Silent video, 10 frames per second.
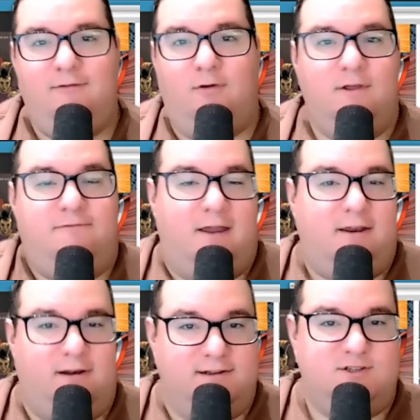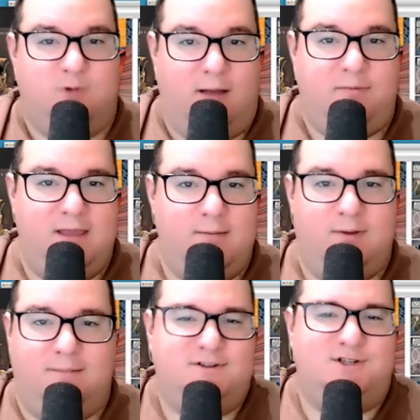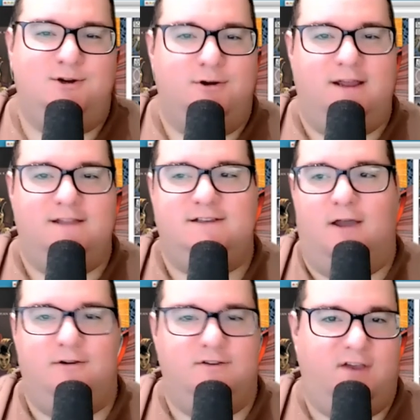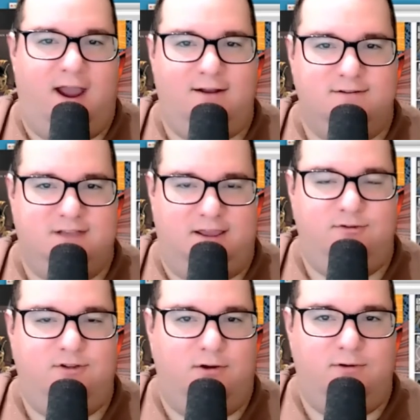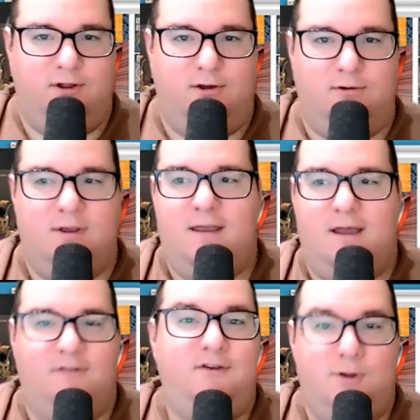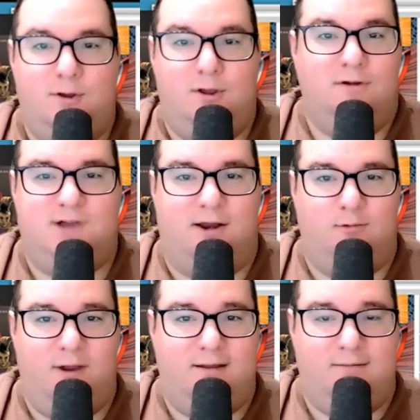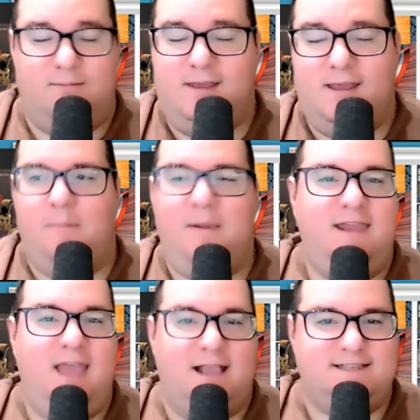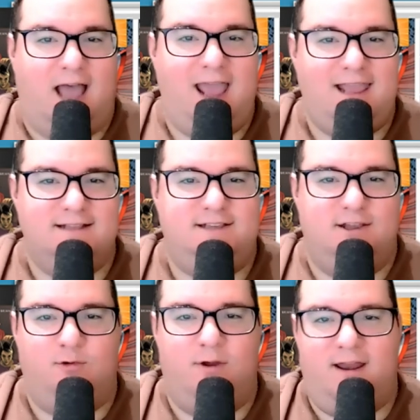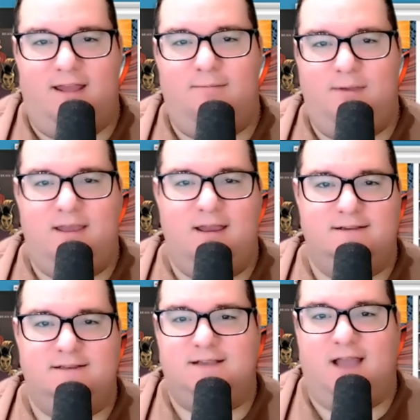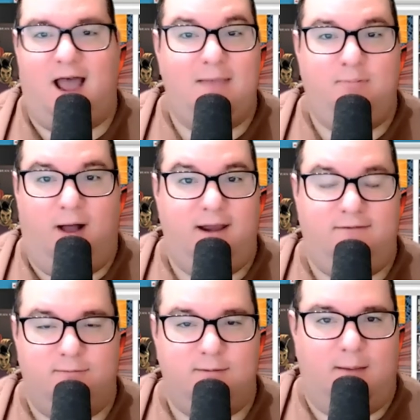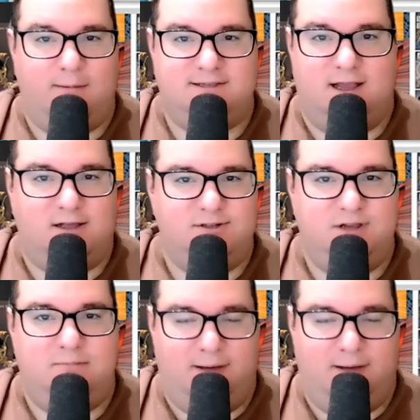I've only found it on Swamp Thing, but I'm sure it's other titles that you don't know until you go to try to read them. I mean, yes, I can still read it because I bought it from comiXology,